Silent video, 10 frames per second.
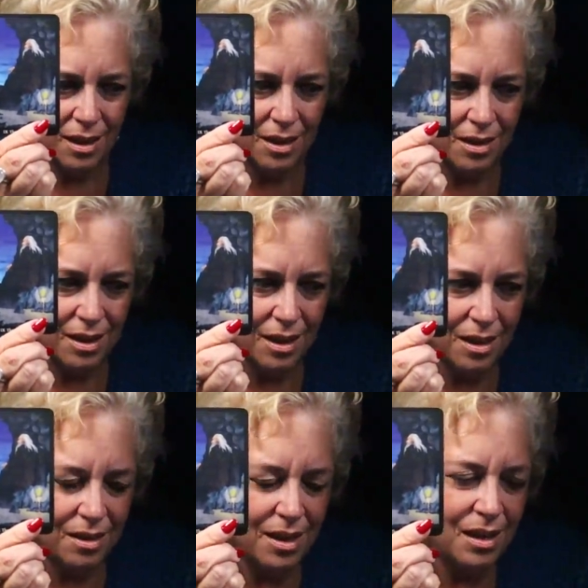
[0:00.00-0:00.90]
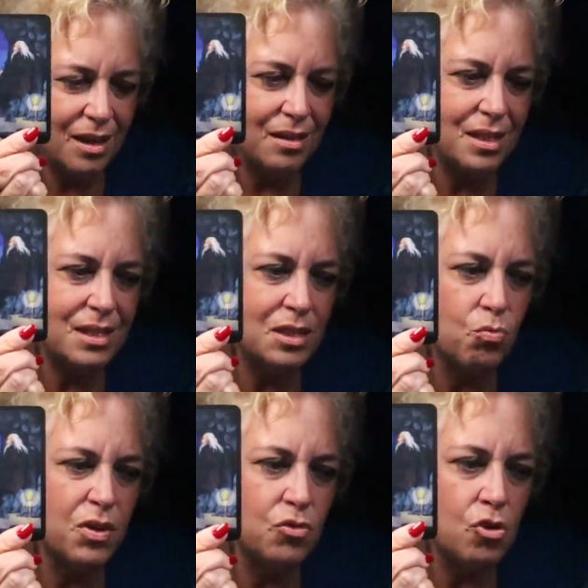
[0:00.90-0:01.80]
thinking, thinking, thinking. This is
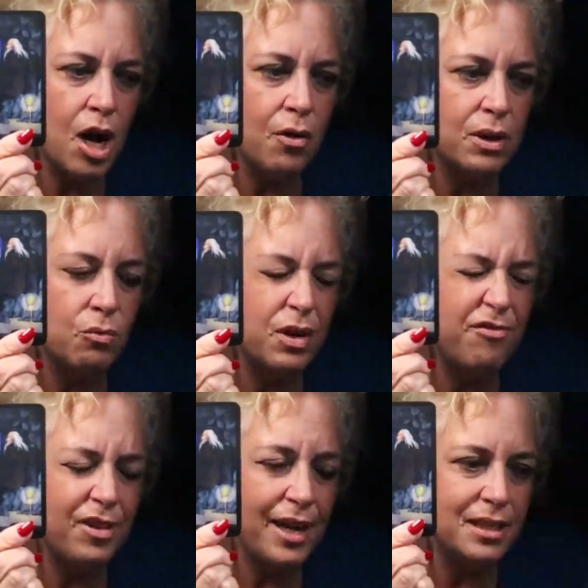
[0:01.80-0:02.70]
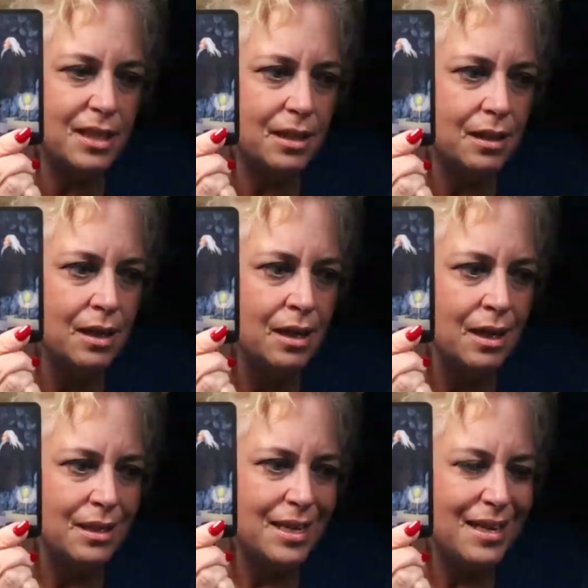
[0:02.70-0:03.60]
withdrawing, reflecting,
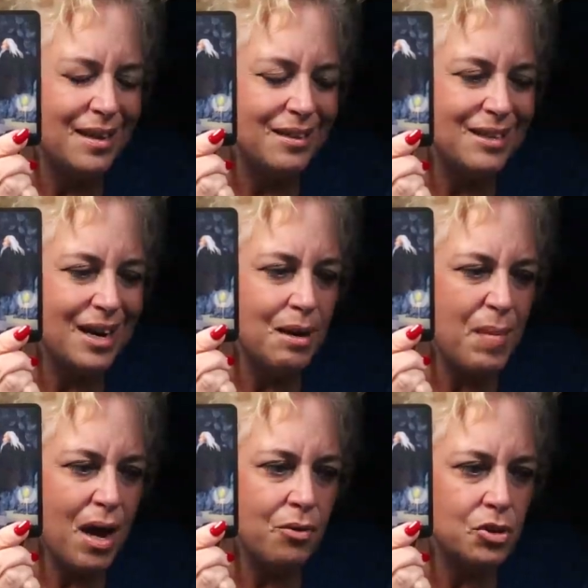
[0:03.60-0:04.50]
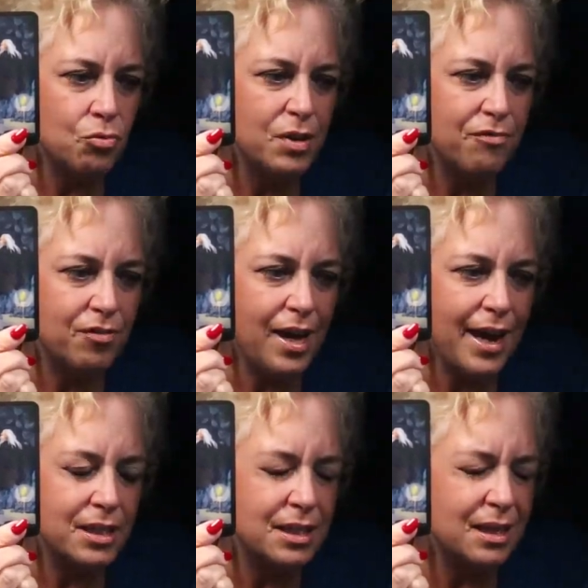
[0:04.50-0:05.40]
taking a time out to
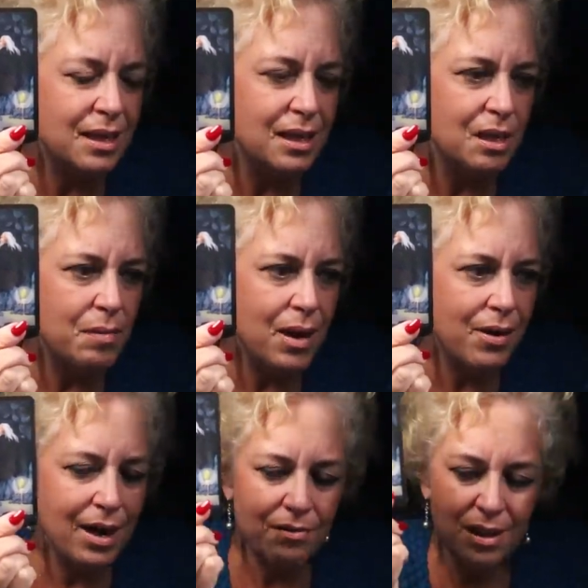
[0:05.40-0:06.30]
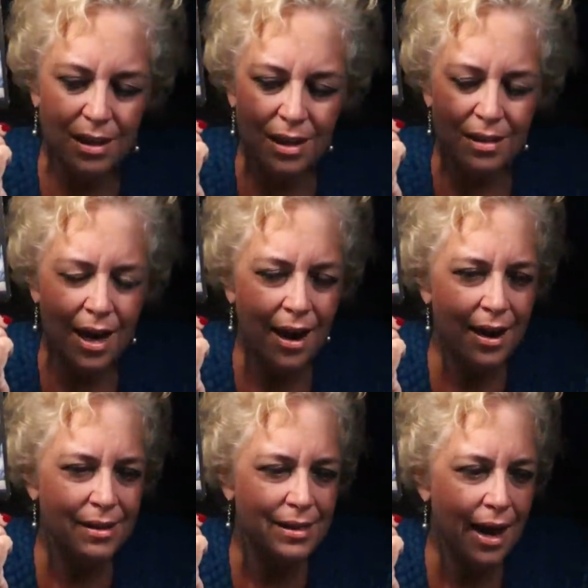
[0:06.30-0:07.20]
reflect, thinking about everything that
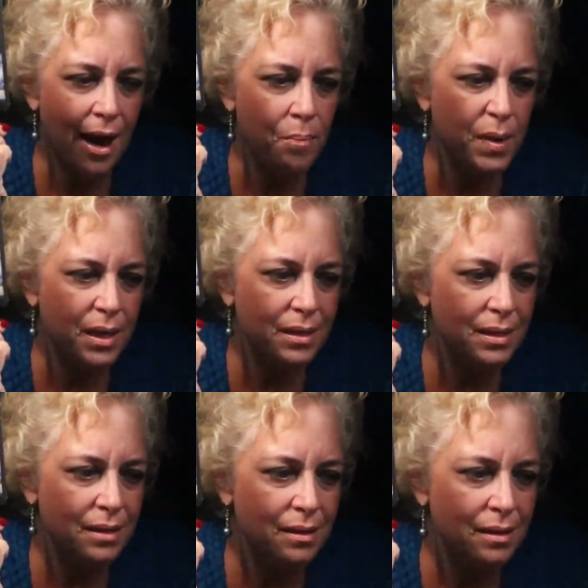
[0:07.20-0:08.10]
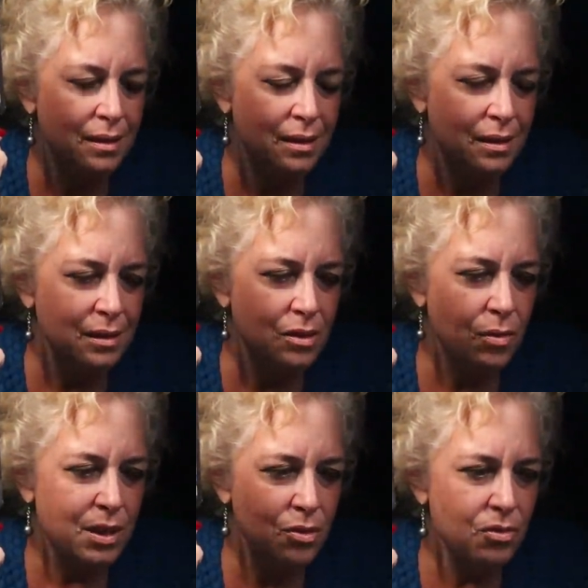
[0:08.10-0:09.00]
has happened. So
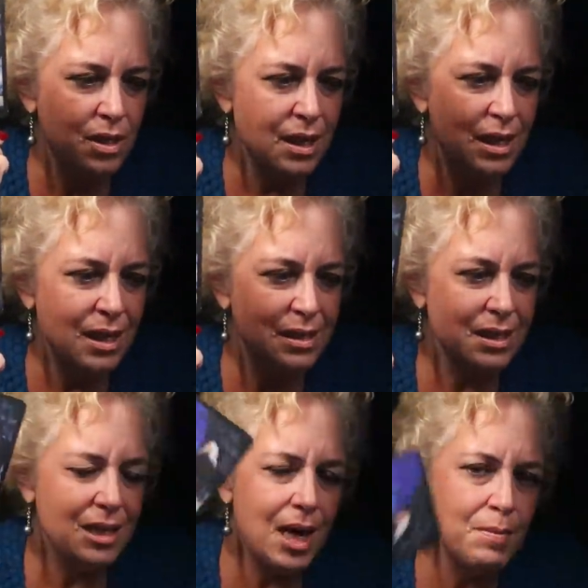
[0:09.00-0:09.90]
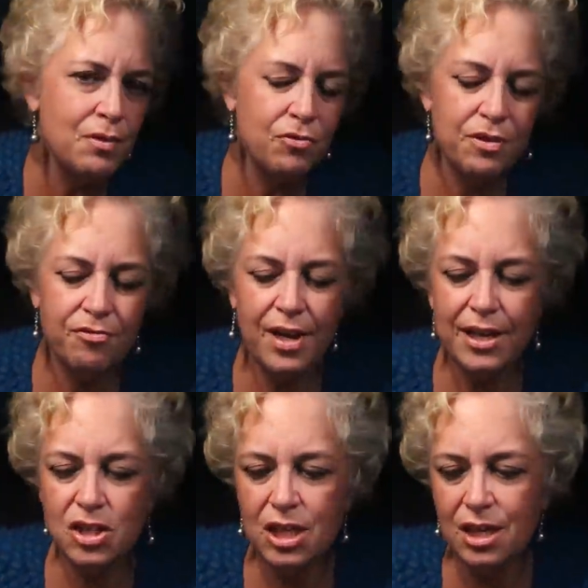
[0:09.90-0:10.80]
I do think it is a time of
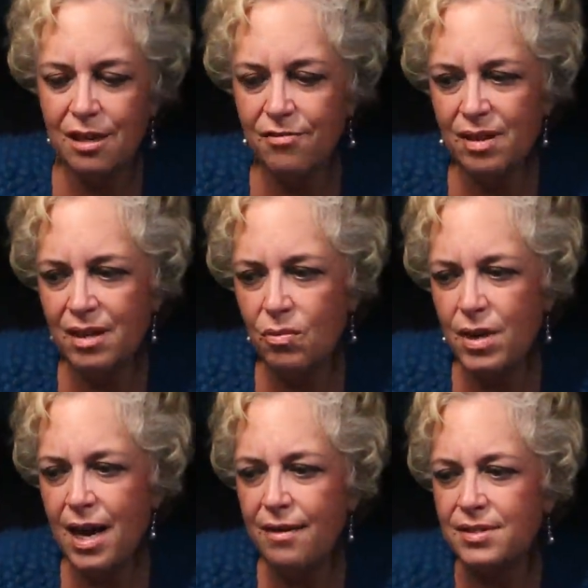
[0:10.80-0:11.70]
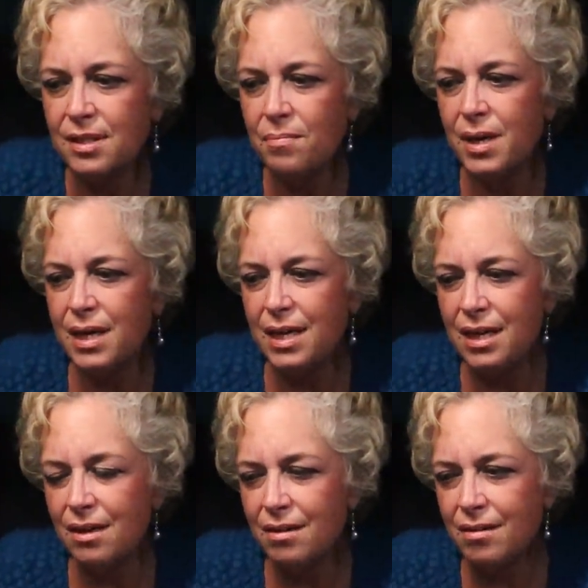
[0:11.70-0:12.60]
reflection. I feel like we have somebody
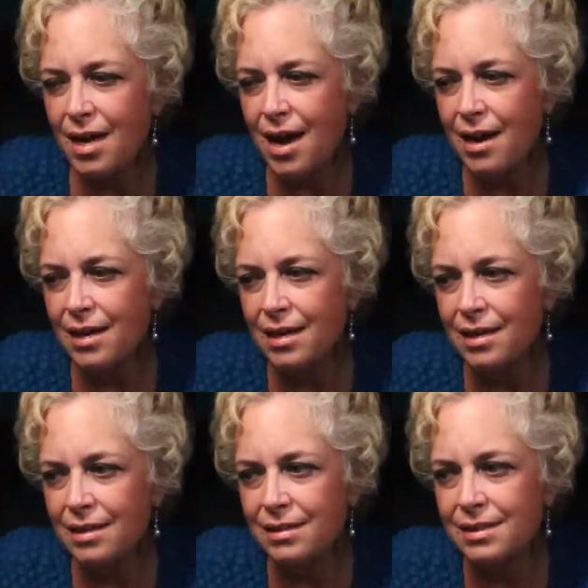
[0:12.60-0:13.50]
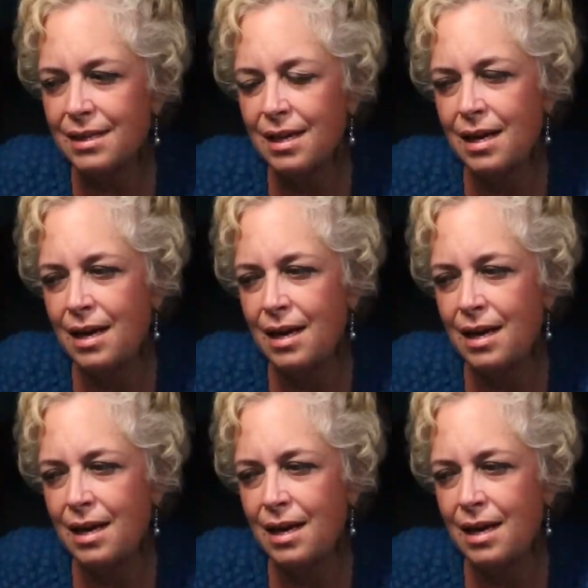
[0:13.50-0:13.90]
here that is